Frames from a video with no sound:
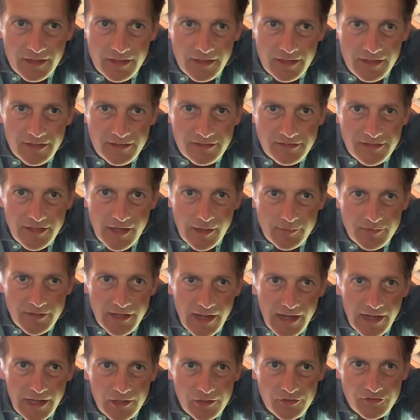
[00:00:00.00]
except
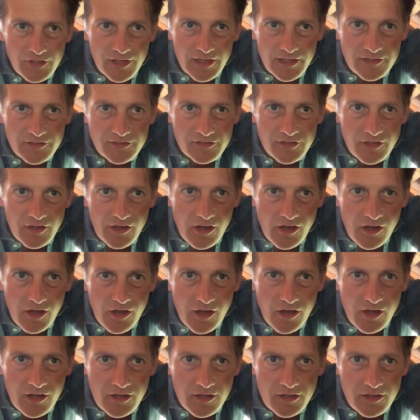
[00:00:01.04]
owl's eggs
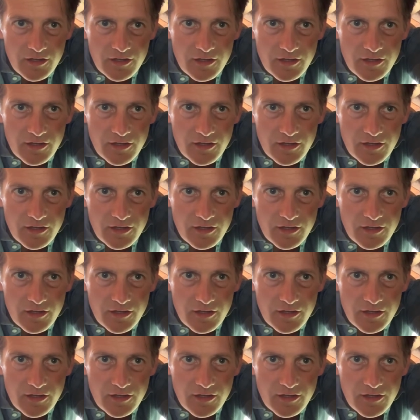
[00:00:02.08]
are